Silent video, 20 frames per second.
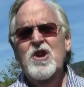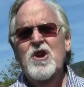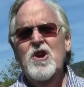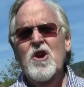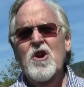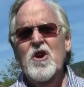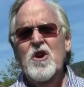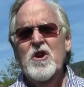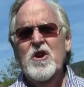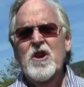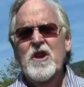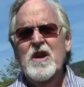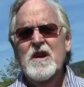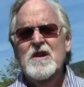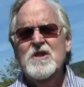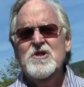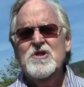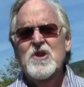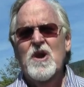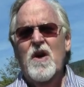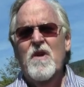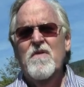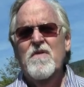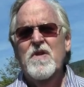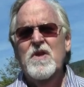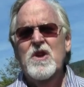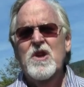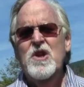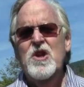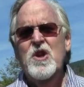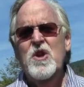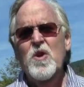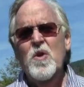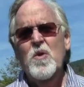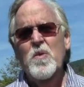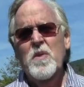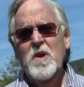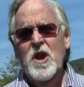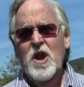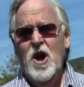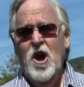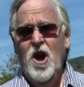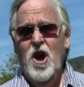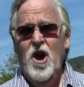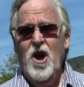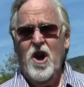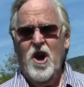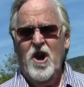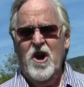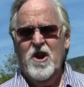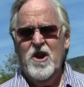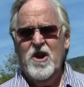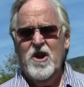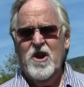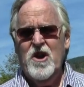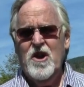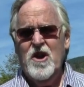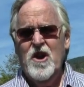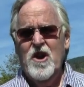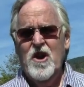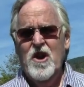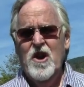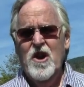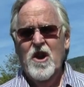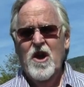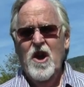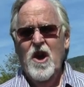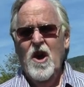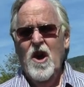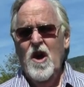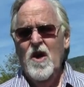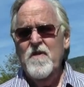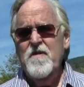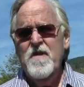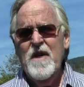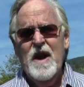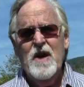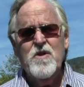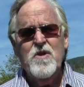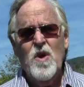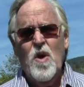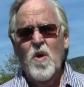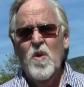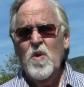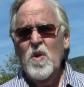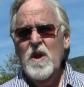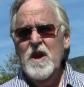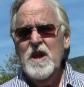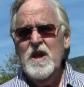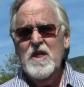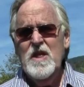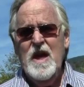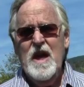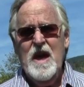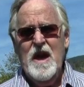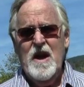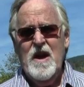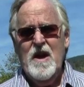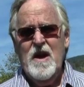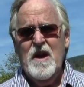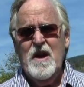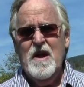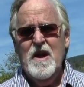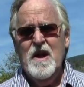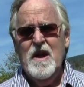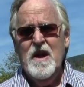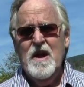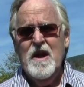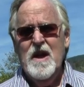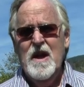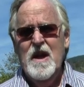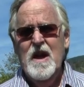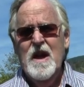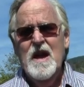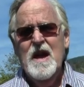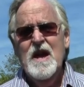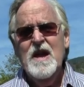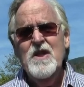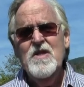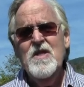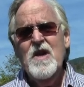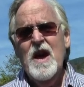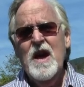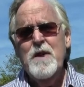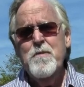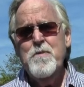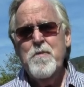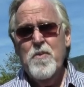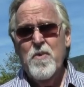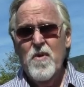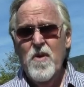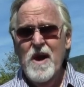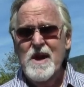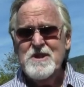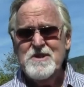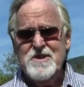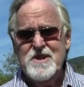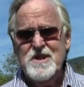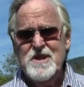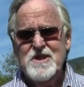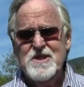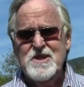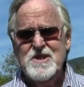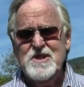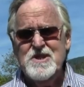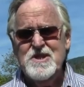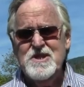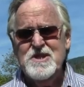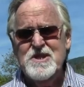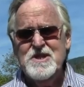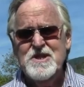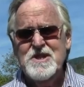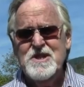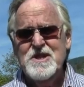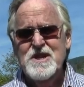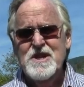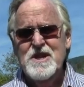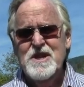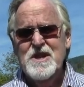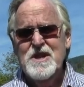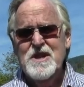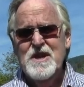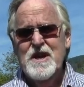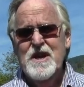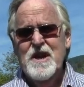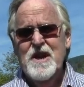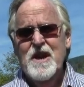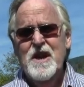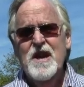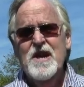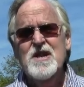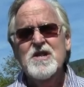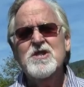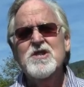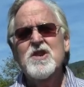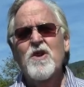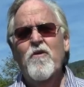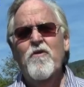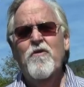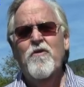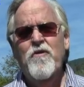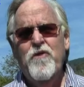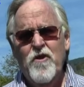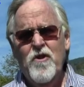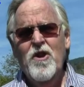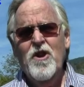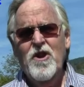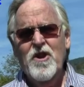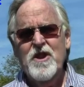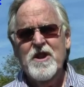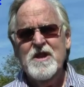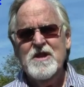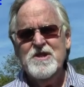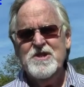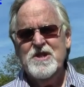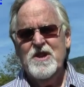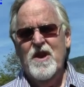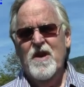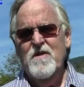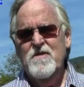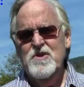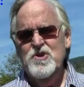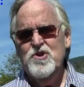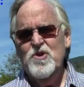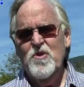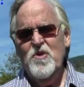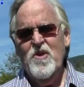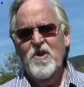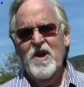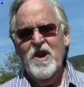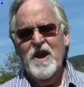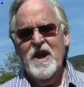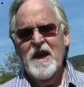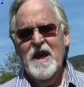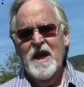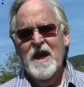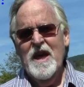yearnings of the human heart are found only there. In thy presence is fullness of joy,